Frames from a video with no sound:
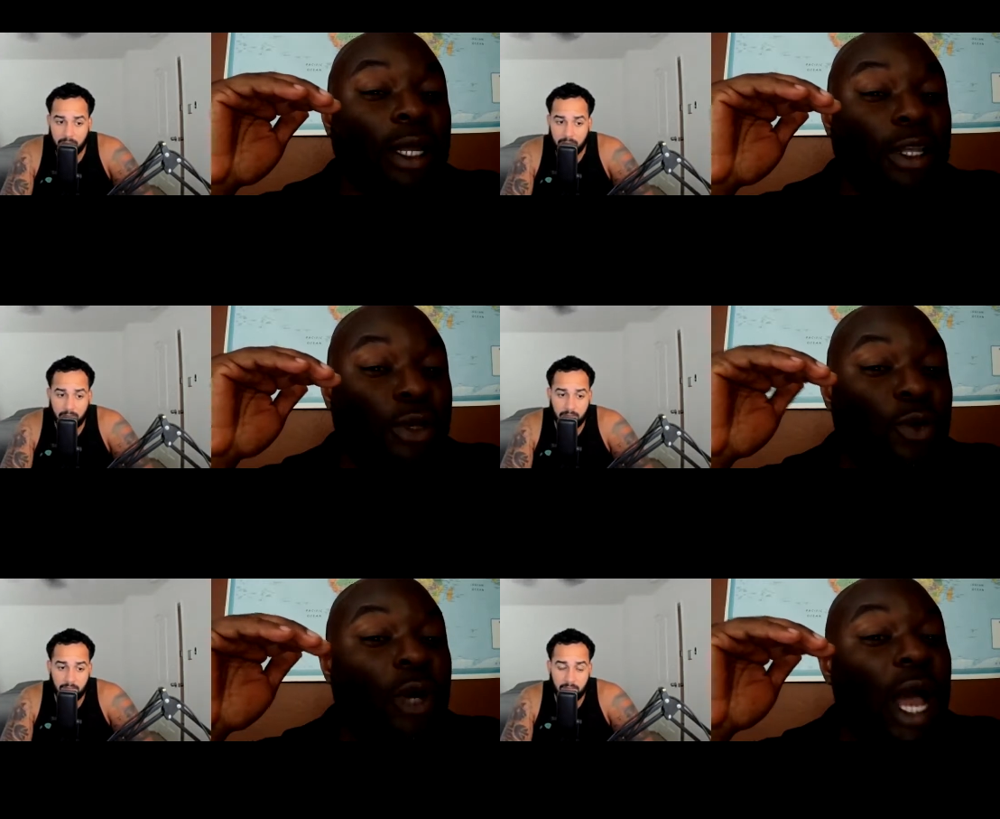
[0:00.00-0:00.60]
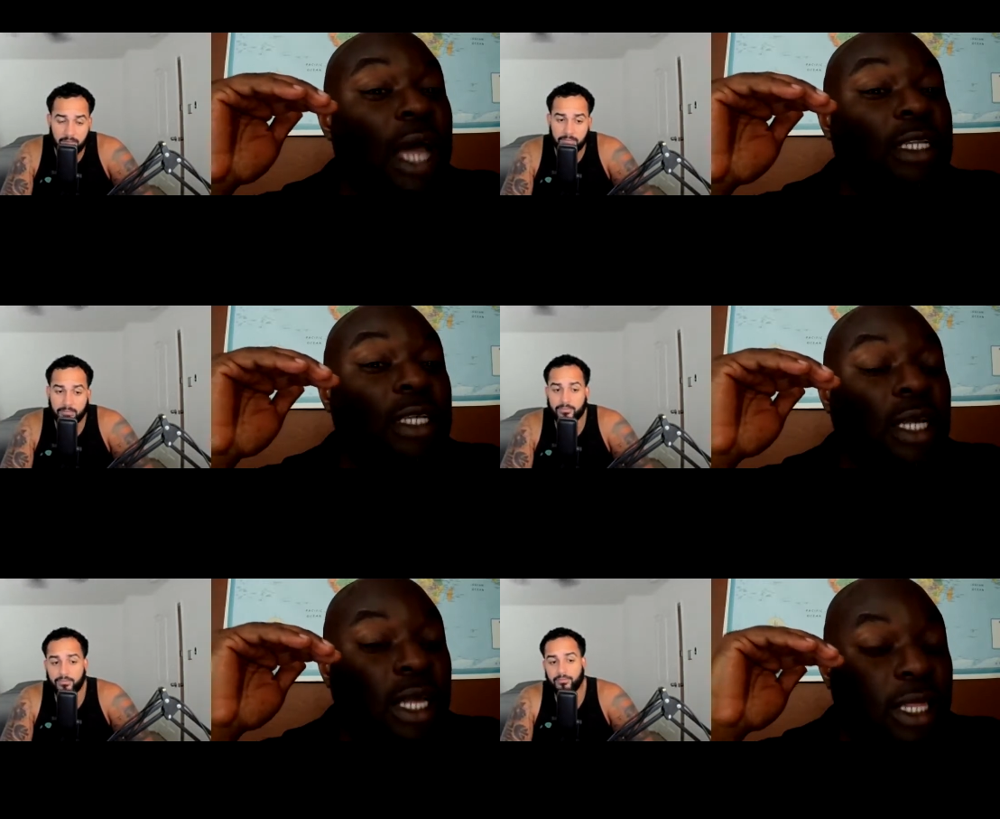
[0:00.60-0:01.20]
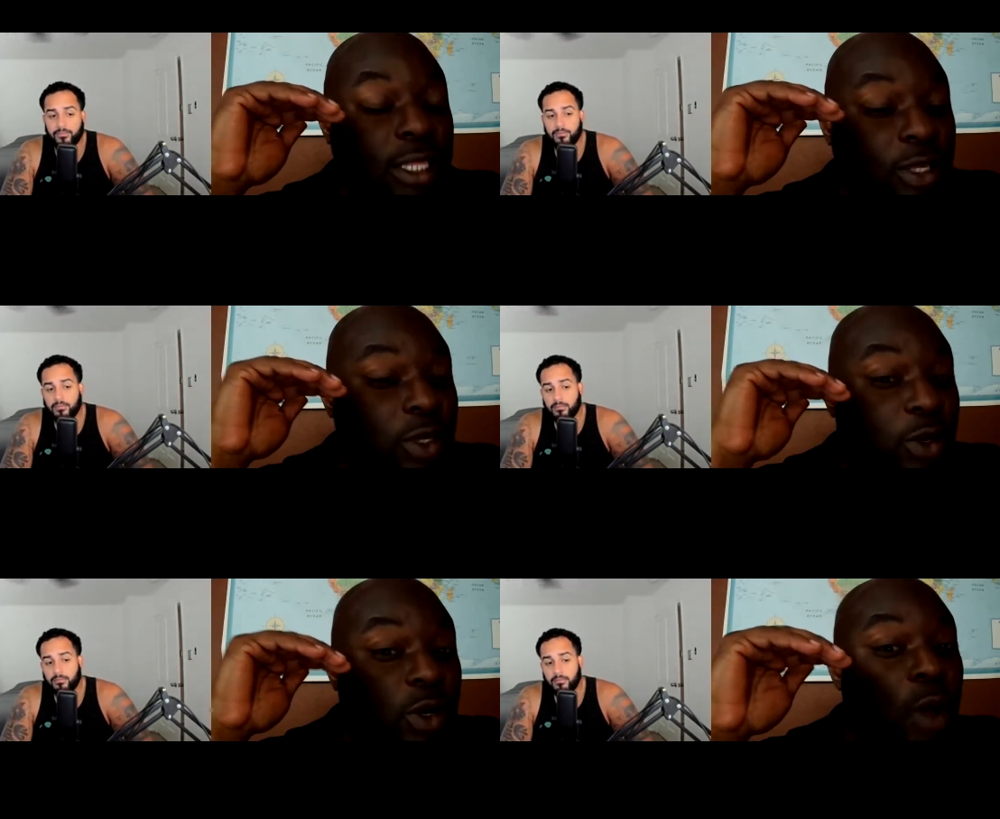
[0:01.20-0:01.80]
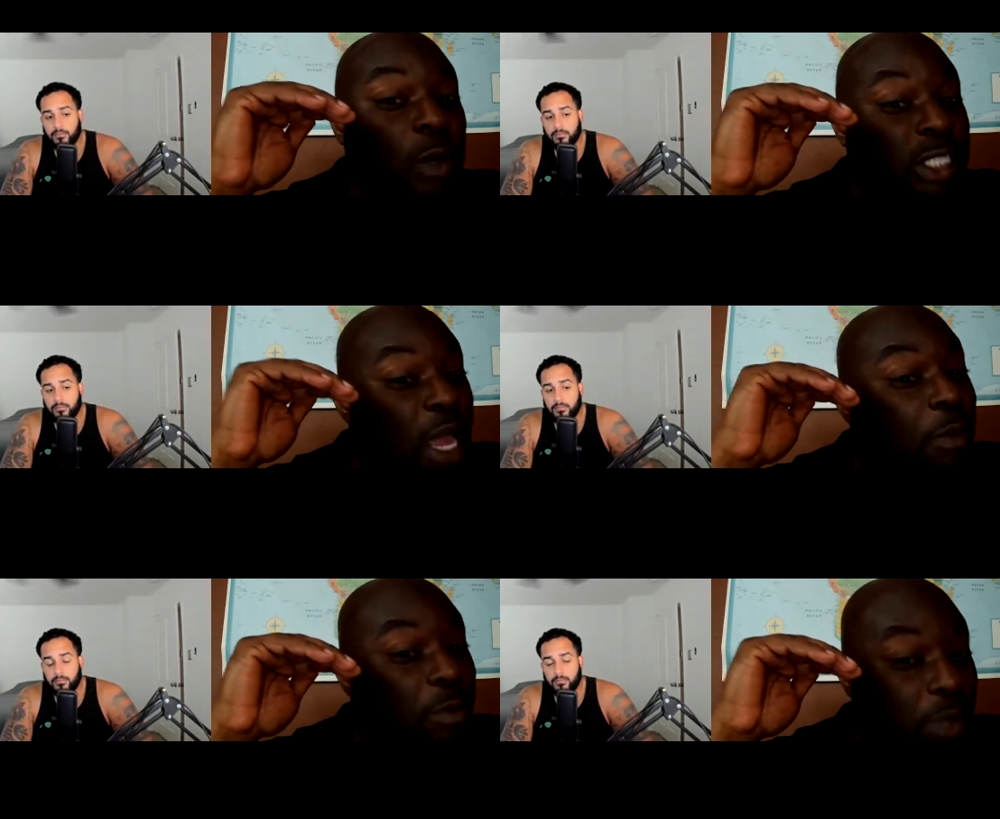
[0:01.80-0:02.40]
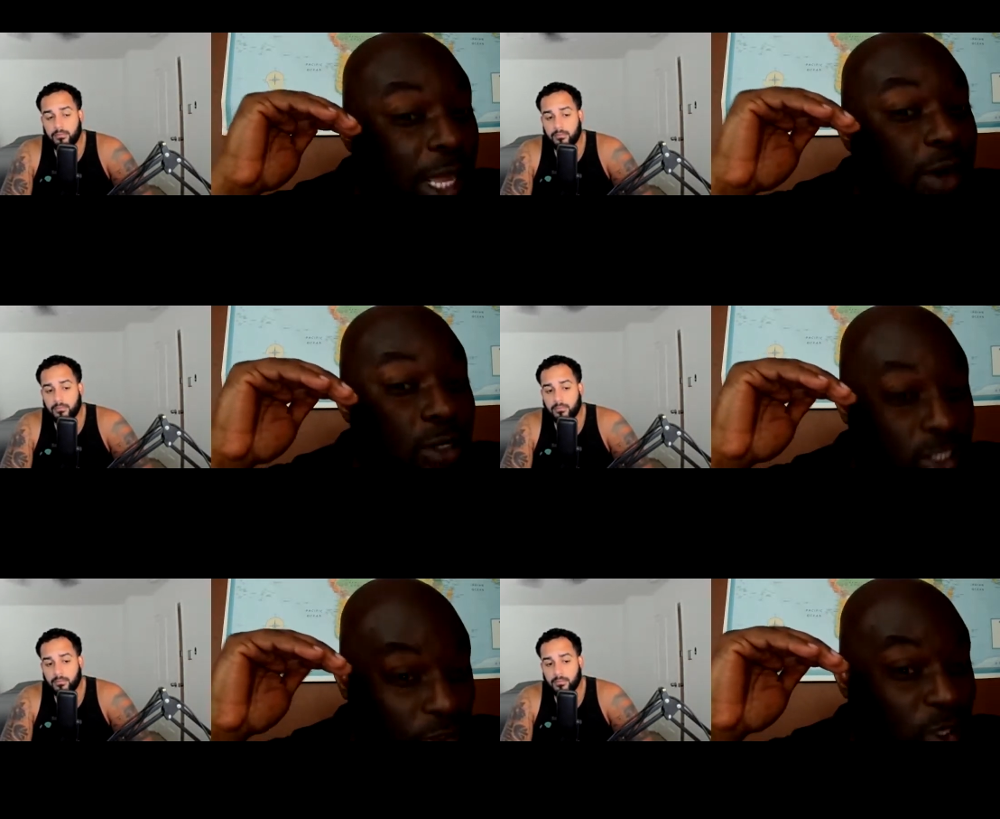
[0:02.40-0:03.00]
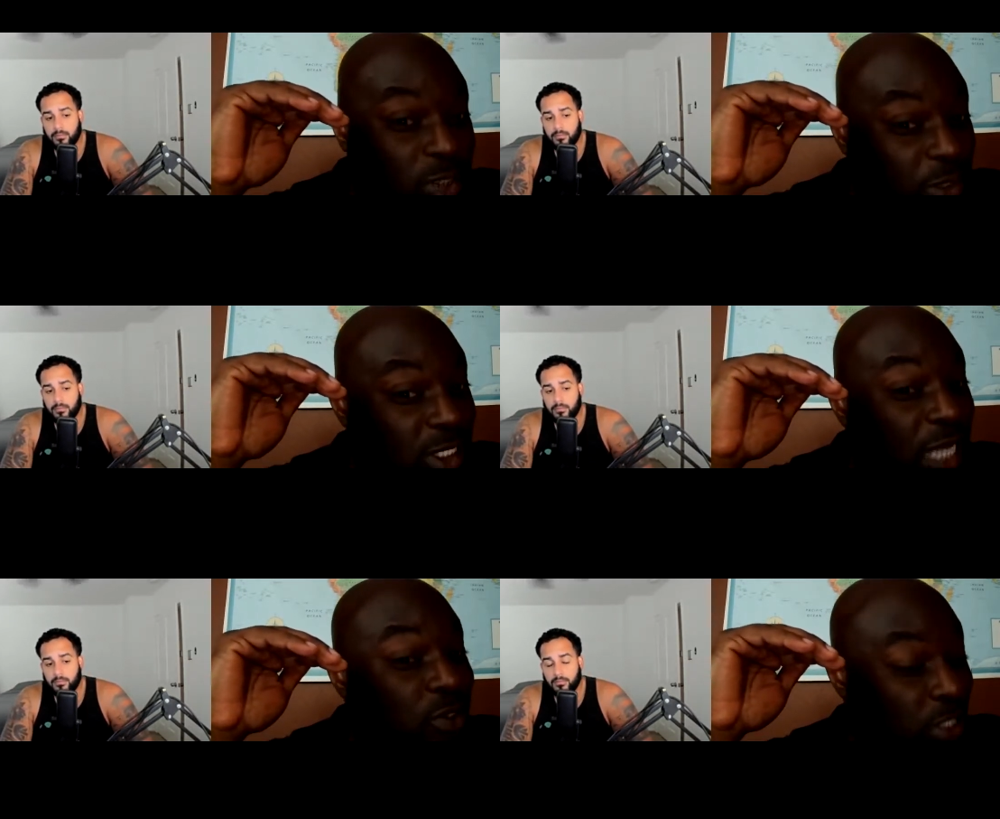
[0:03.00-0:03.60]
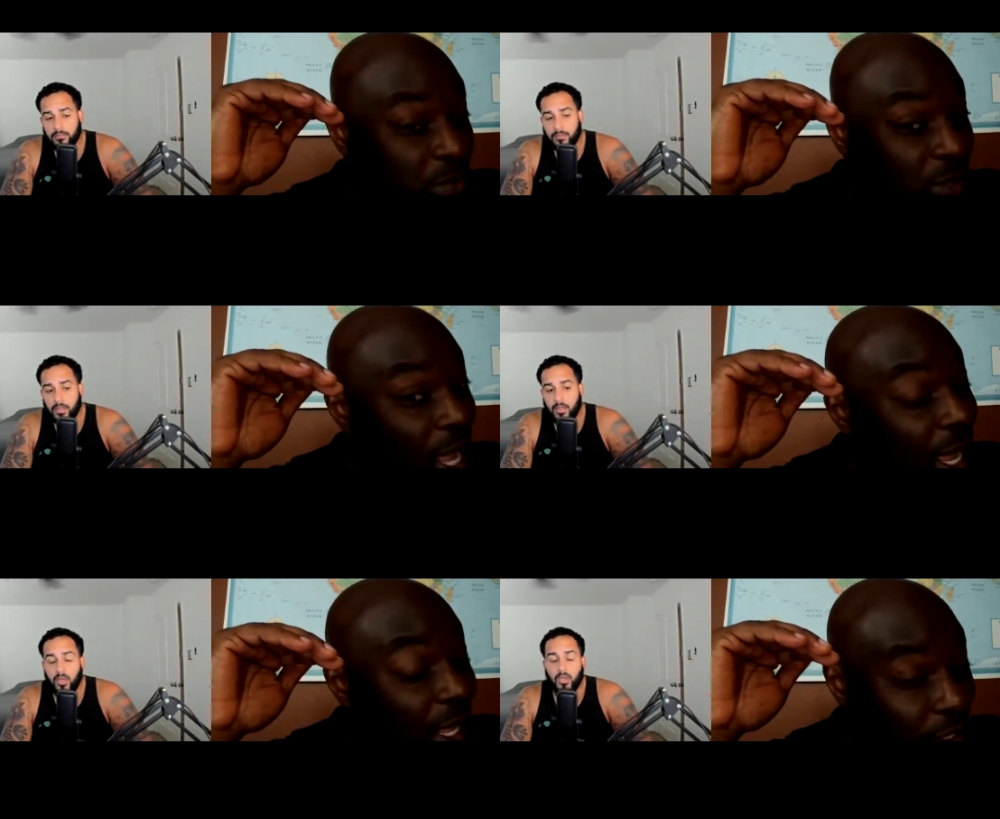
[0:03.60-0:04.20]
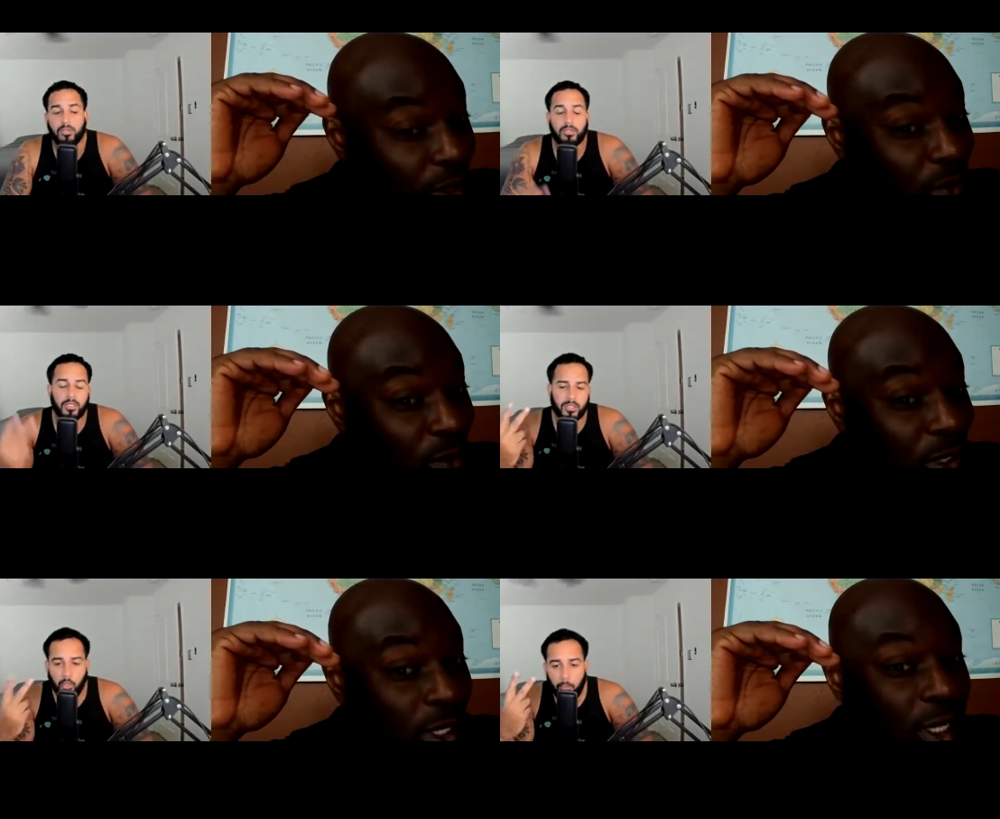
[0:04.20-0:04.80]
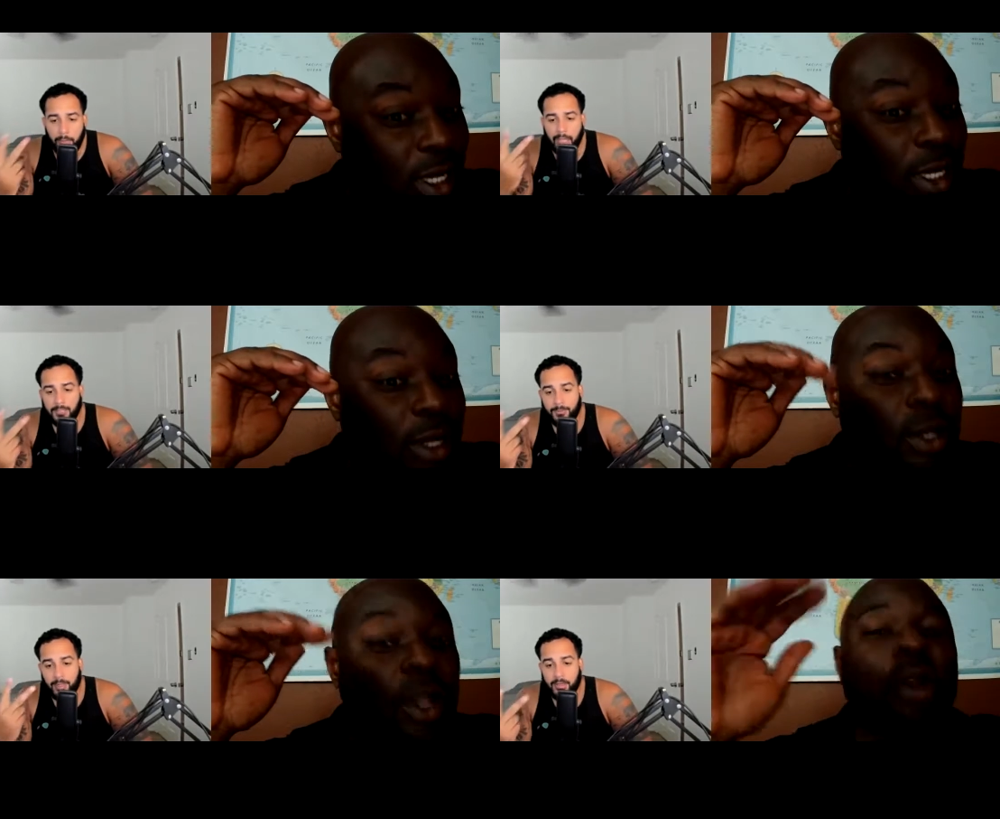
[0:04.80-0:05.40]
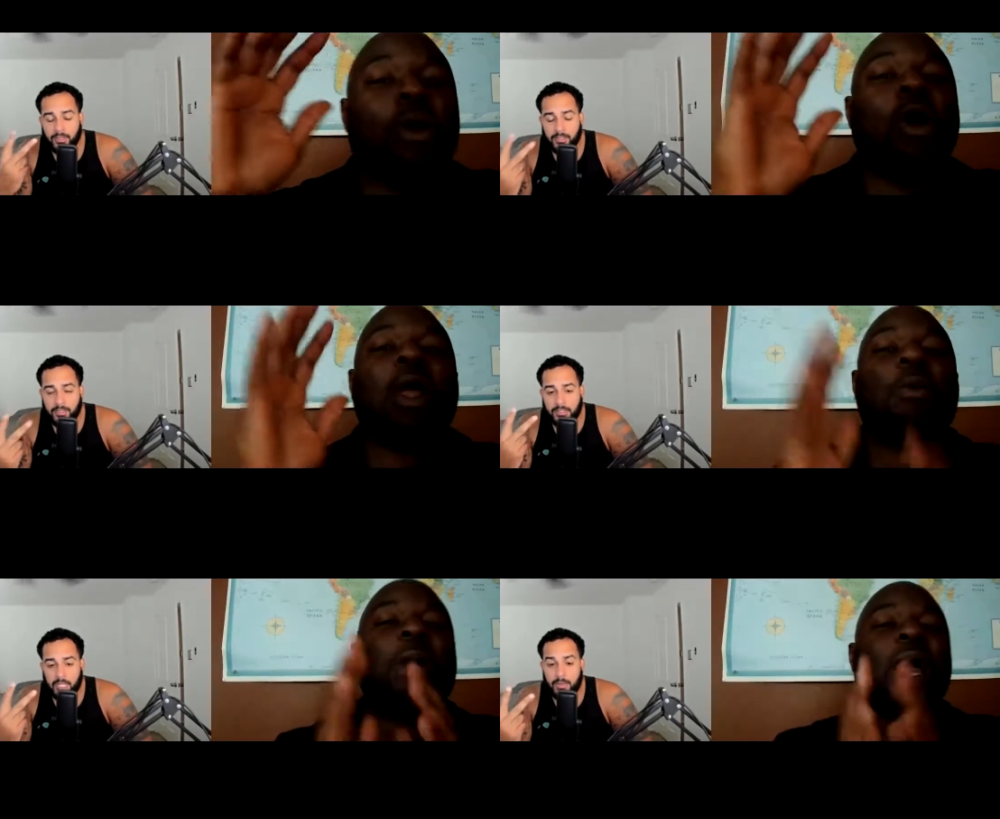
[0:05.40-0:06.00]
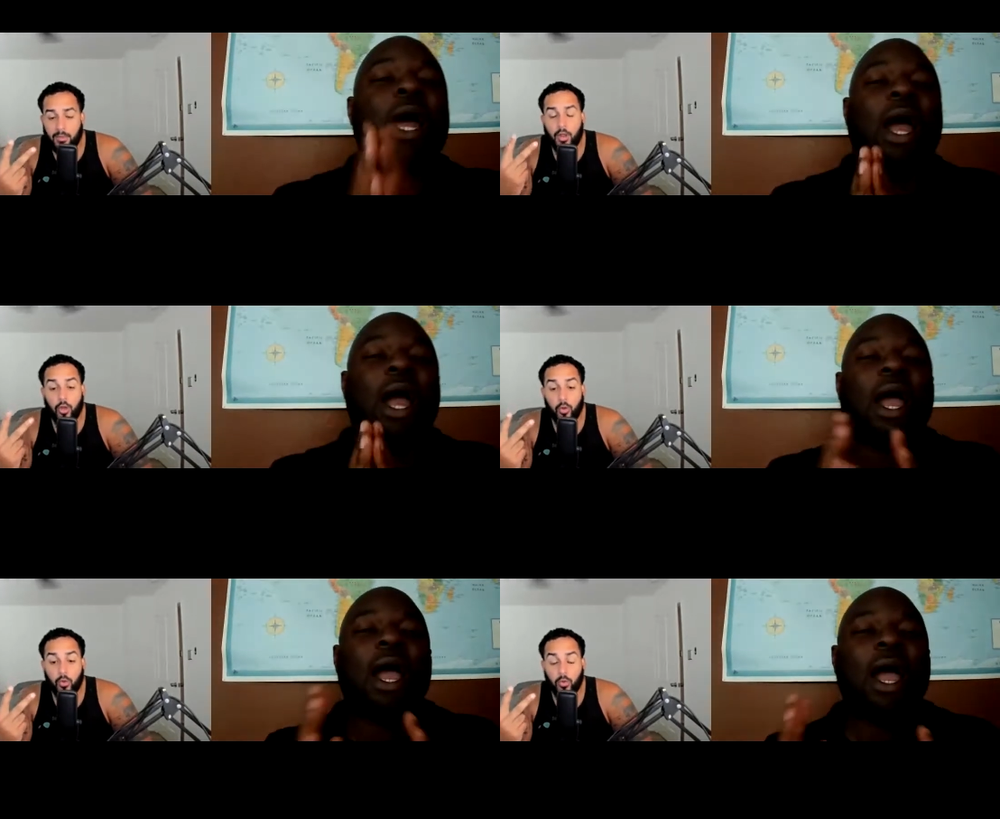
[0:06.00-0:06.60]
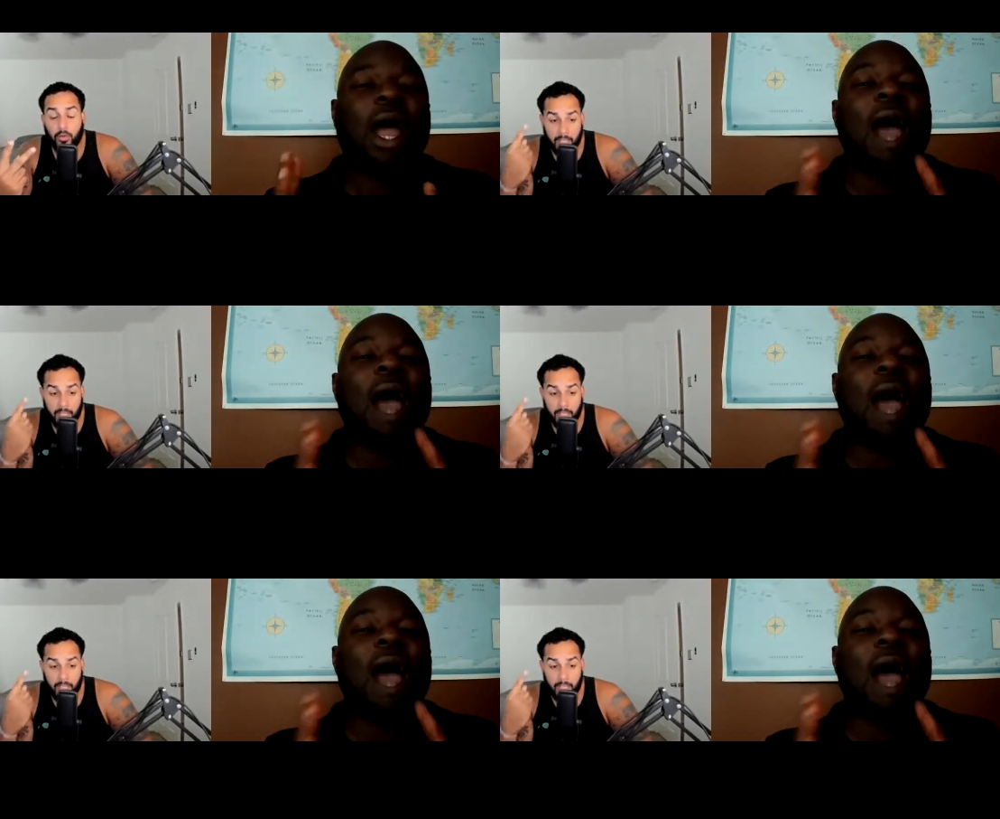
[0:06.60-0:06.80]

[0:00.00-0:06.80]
Speaker 1: you got you know what type of players U.S. men's national team got? Though. The two biggest players no, no, on the okay, team are who?